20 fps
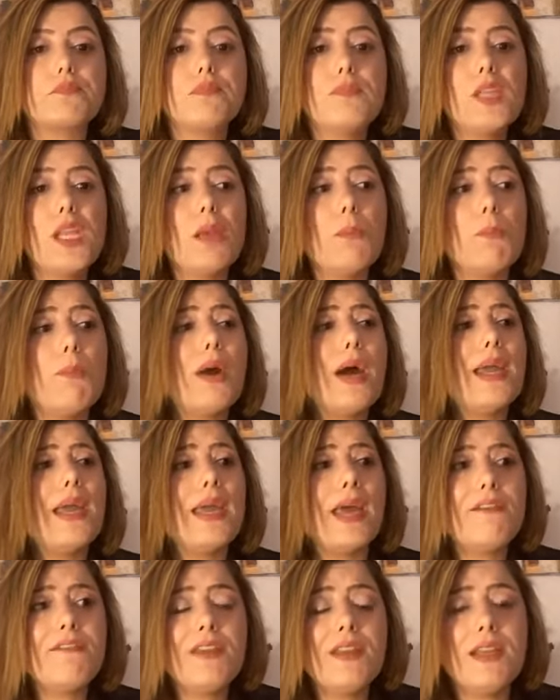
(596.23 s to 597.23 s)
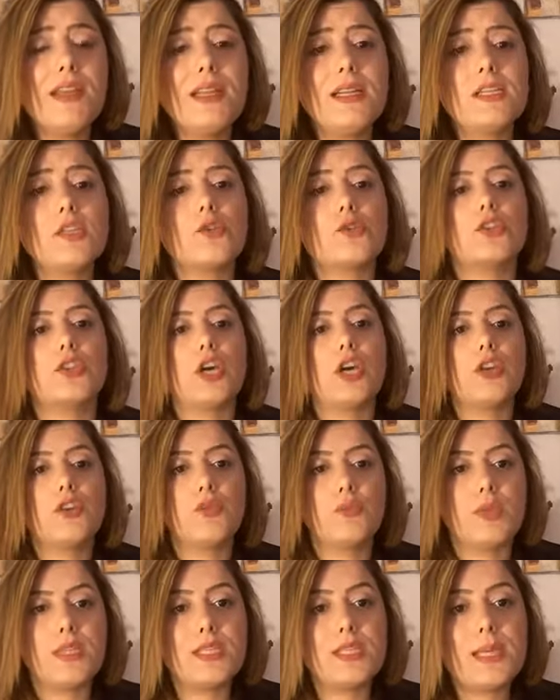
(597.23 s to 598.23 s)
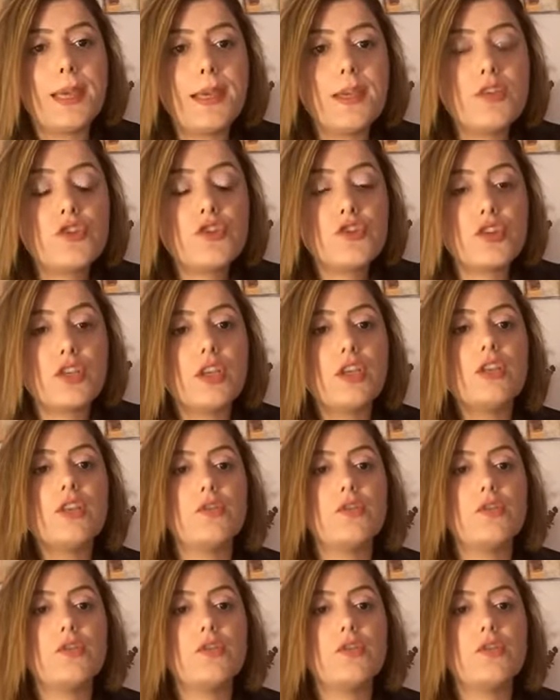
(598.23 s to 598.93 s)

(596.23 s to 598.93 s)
by evidence or documentation,